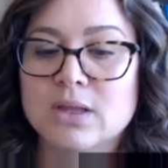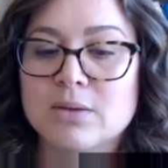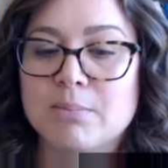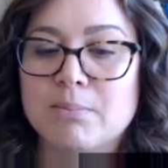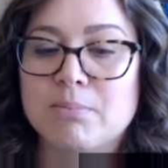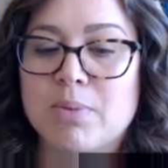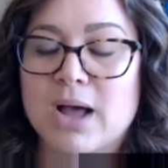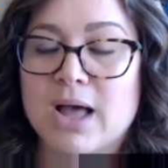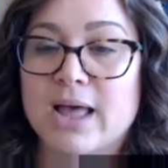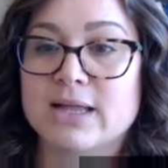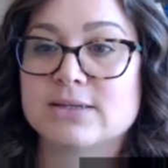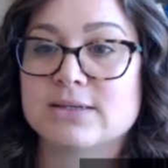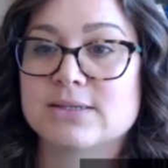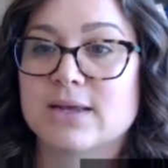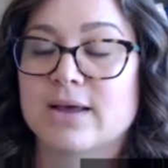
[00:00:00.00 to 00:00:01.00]

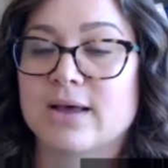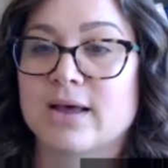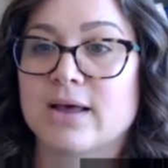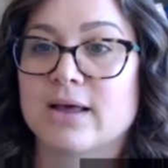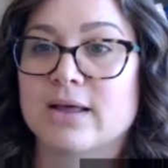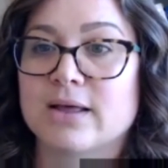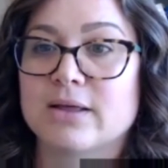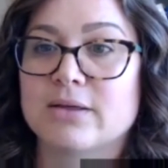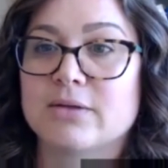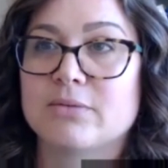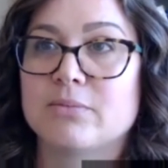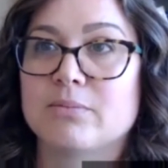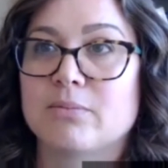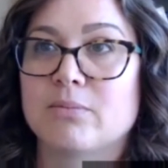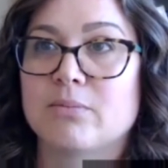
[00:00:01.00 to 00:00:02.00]
But
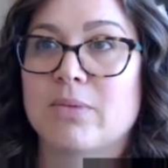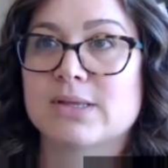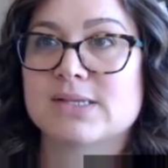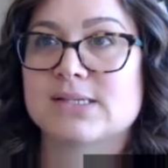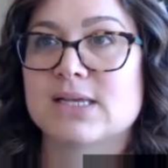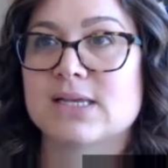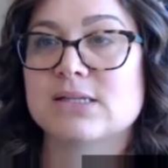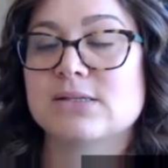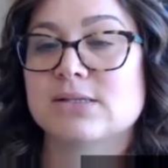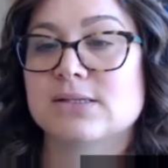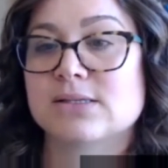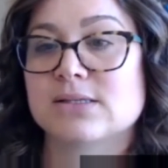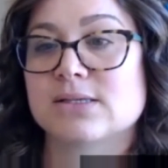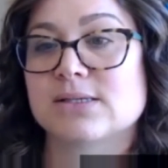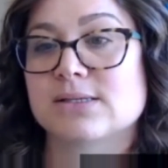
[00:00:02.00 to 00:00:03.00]
since
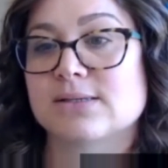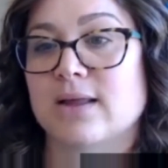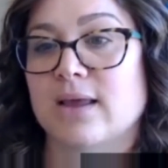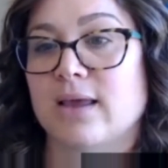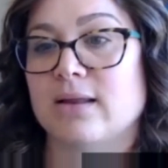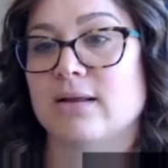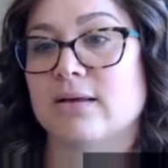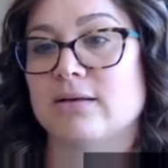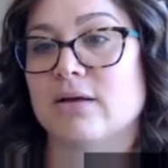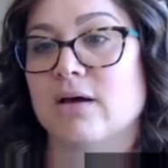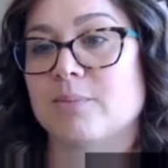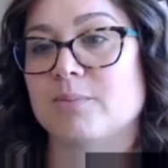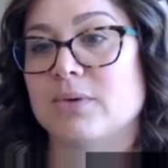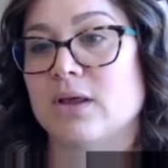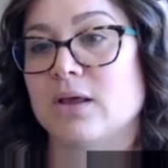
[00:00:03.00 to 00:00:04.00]
the state
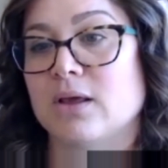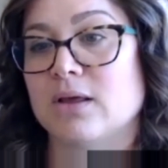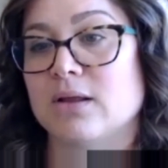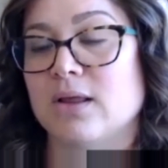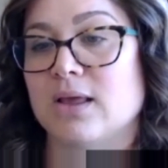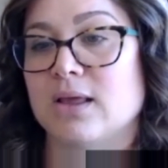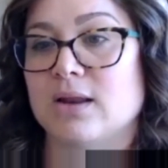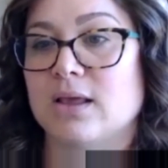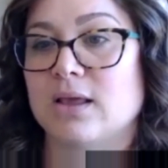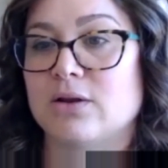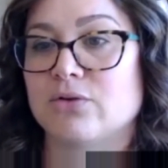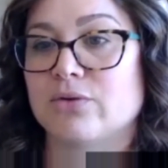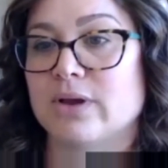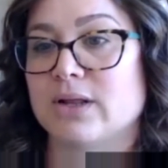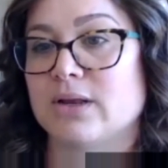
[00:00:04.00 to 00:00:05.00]
adopted an
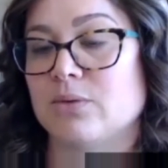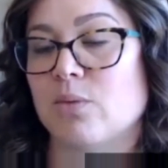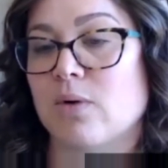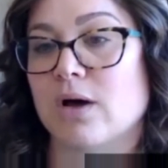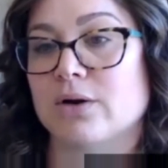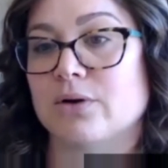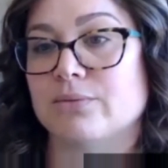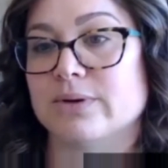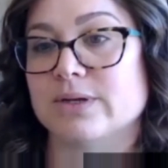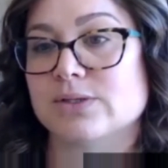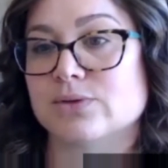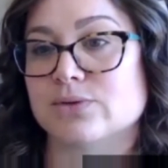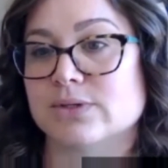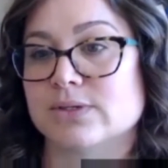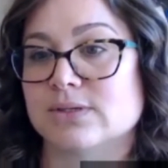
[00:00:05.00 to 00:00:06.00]
integrated water
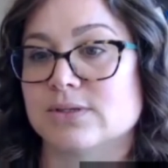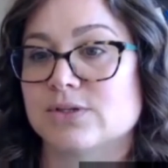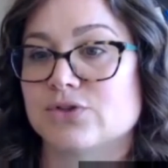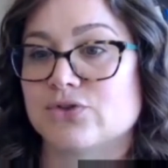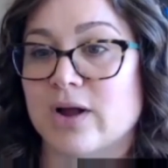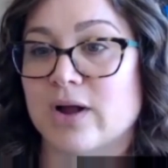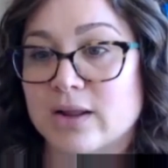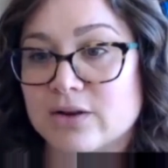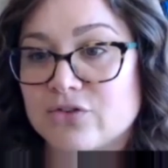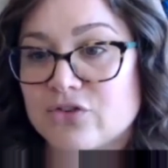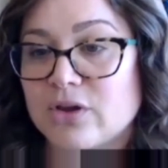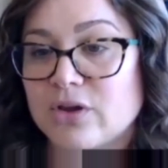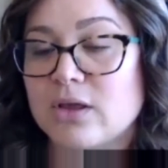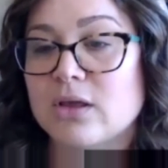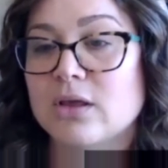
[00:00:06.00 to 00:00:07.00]
resources
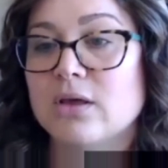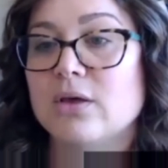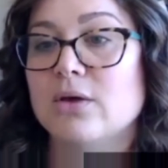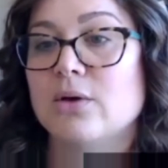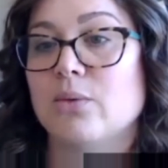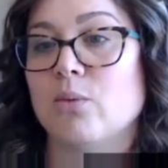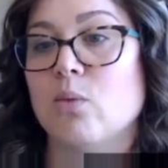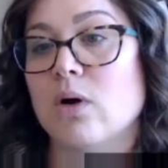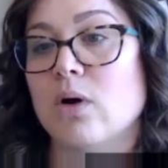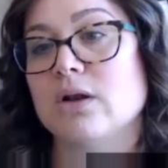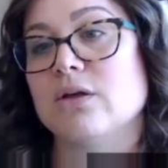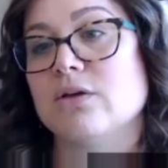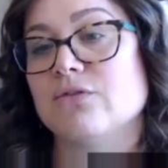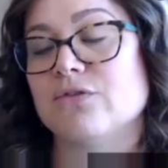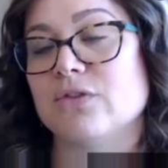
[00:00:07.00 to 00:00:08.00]
strategy, one
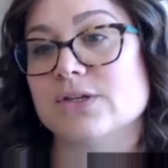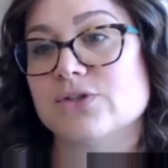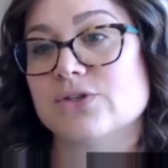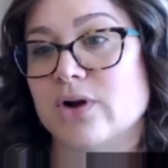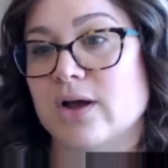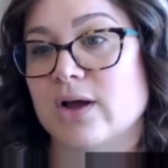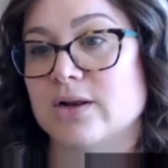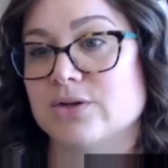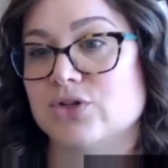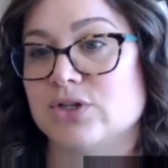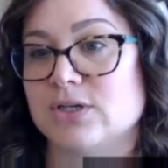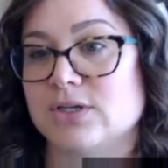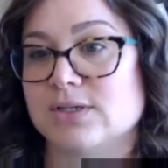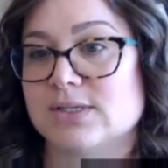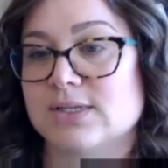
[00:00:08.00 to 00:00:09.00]
of the
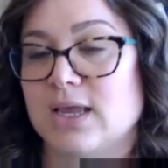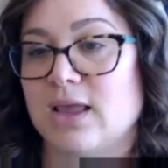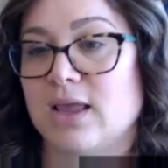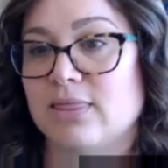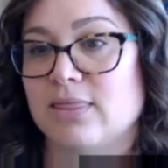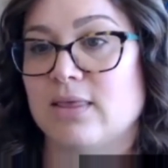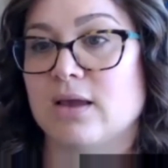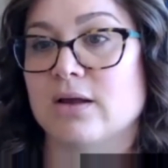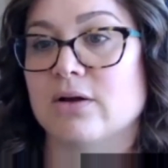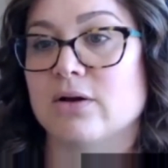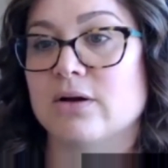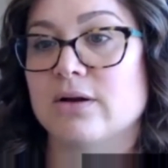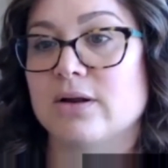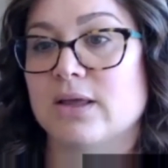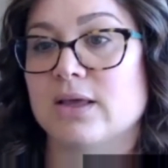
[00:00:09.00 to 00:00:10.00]
strategies in
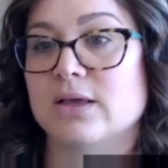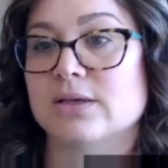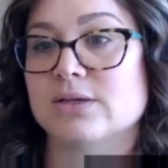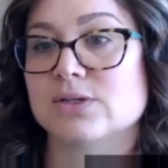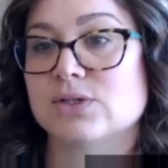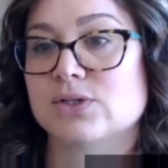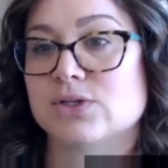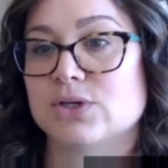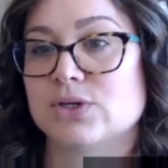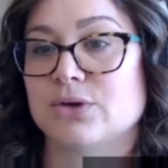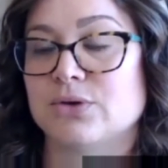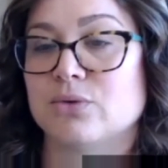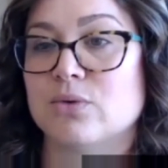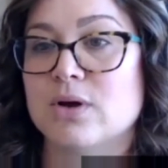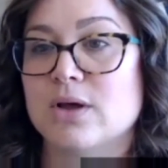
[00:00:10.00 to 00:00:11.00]
there is
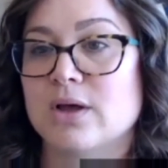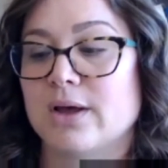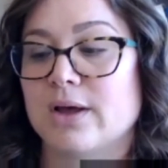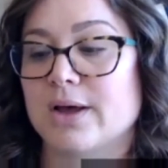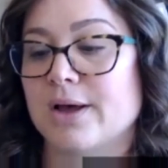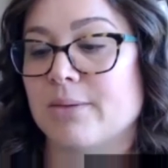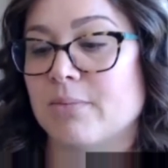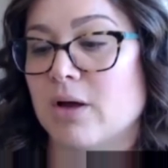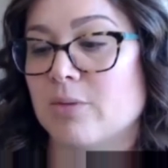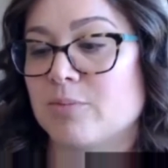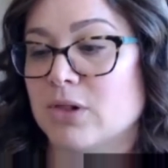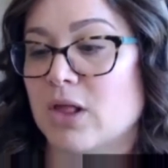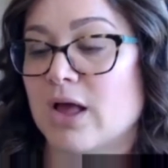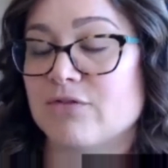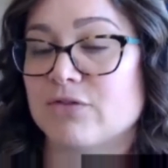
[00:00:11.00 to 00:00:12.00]
to
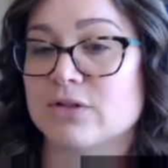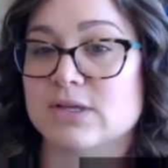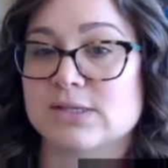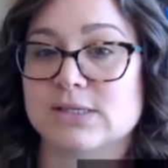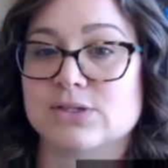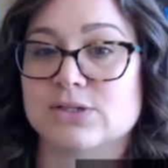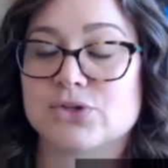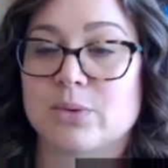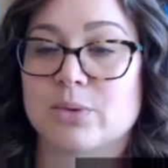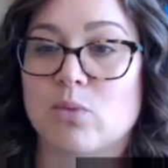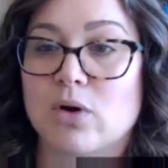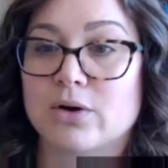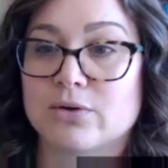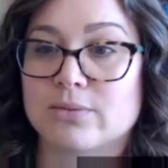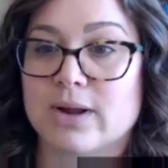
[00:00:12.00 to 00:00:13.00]
apply for these in-stream
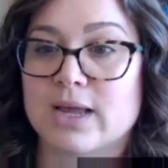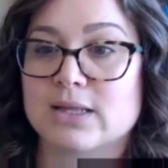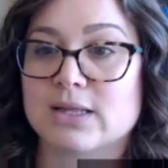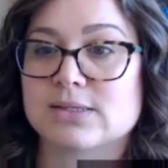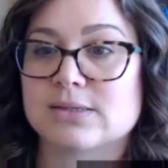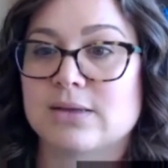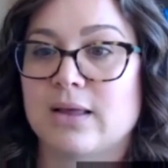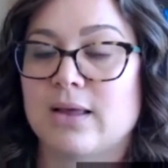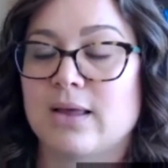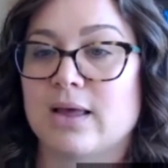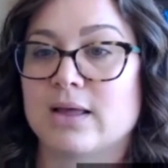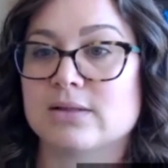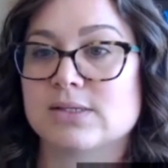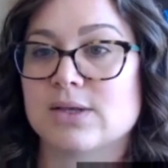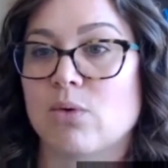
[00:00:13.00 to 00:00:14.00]
water rights.
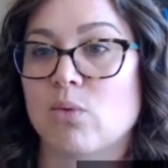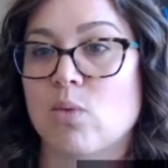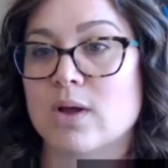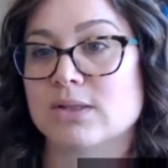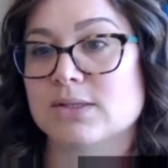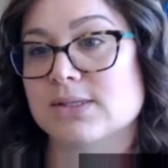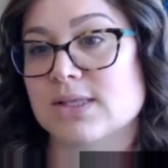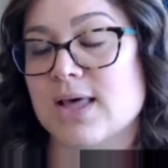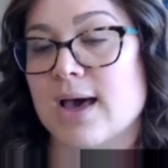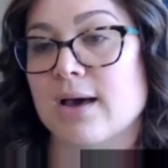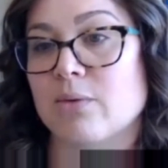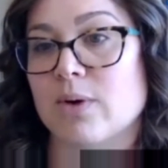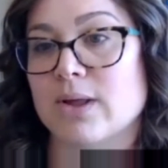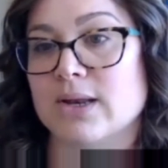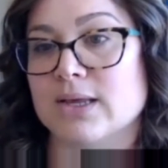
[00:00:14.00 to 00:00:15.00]
And so once
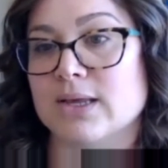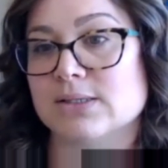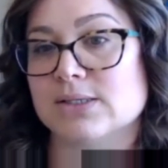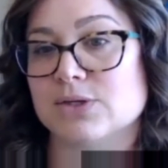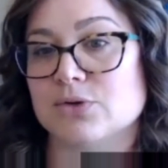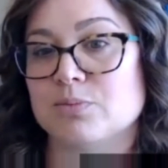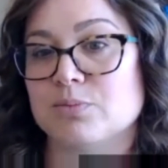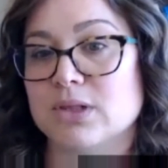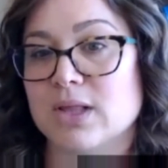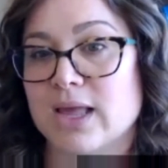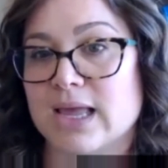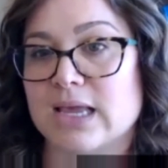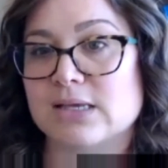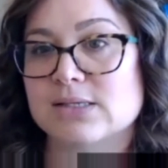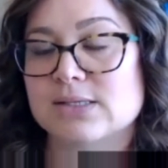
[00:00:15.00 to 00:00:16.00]
that went into
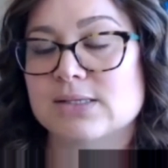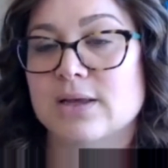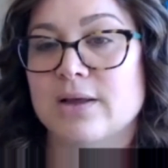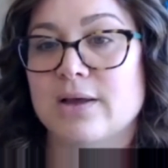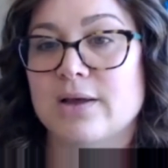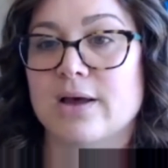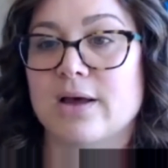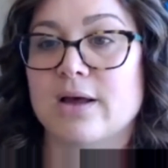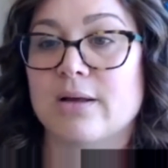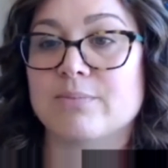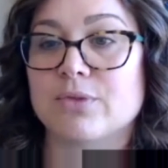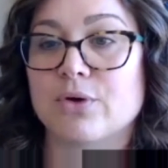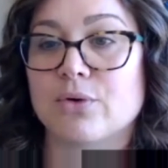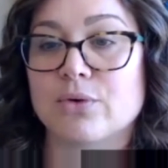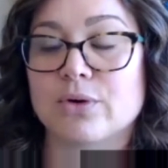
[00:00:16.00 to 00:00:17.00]
place,
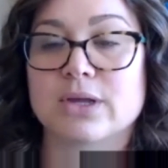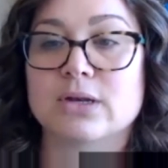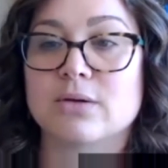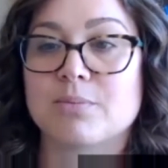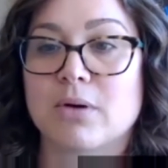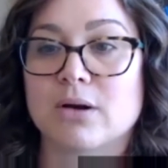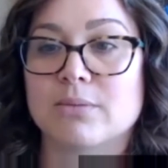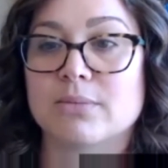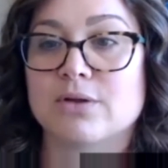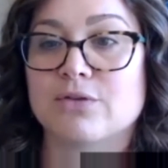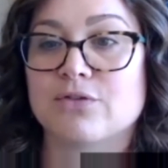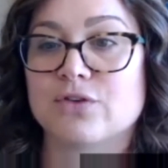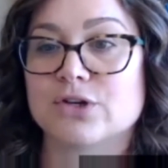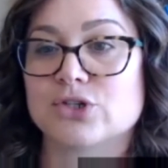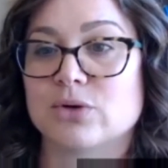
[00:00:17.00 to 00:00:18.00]
the Oregon Department
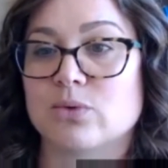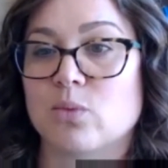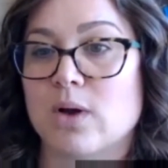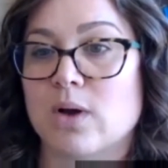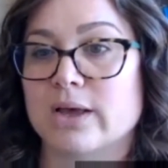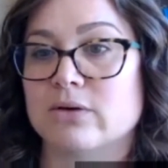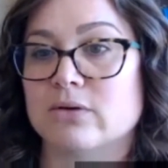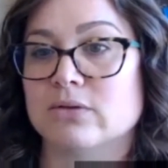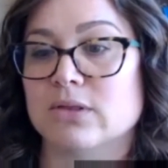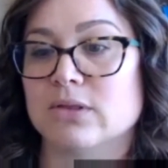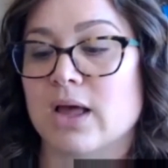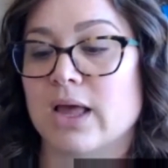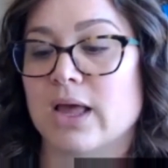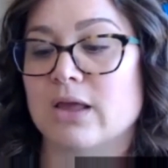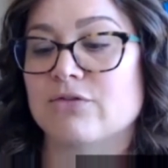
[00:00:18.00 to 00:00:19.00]
of Fish and
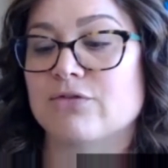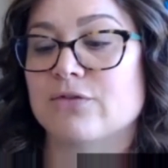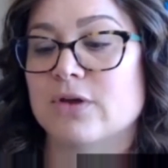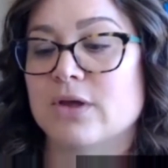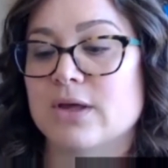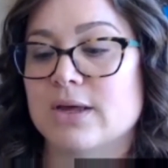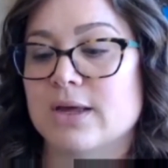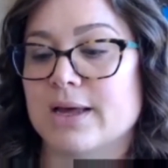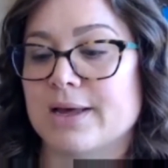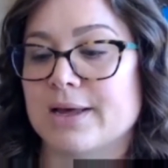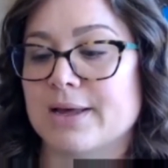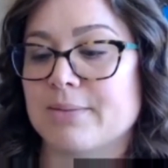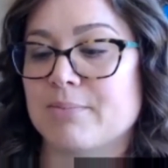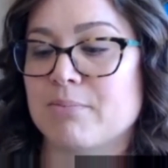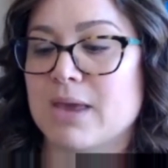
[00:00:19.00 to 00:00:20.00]
Wildlife
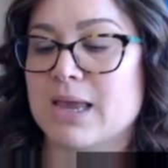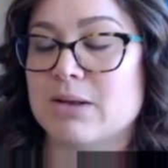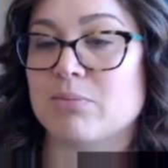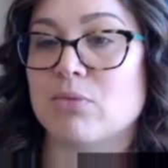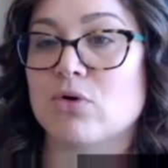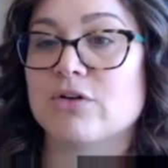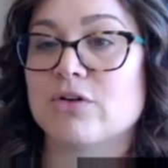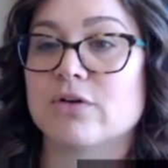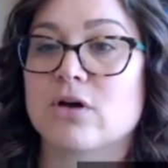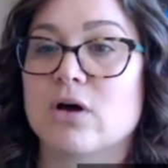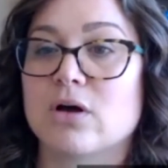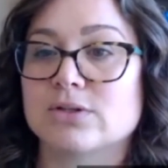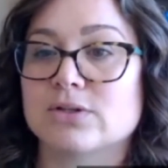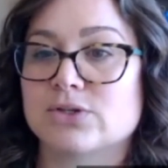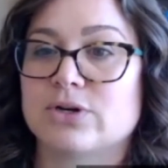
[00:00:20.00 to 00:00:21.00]
made more of a
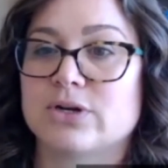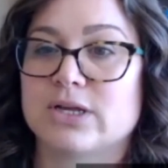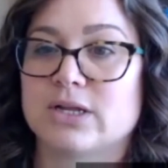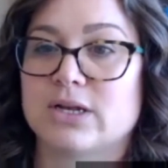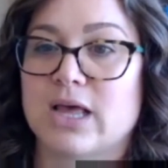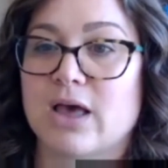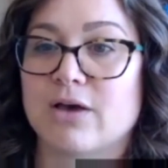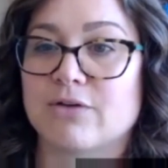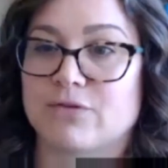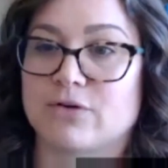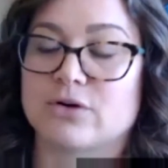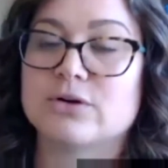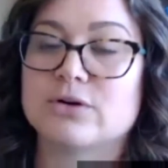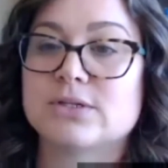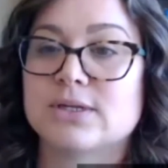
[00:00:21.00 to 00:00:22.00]
concerted
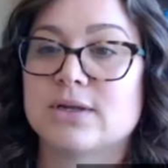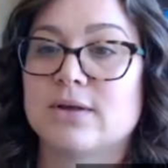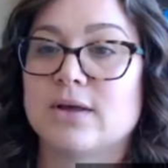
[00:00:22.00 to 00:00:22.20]
effort,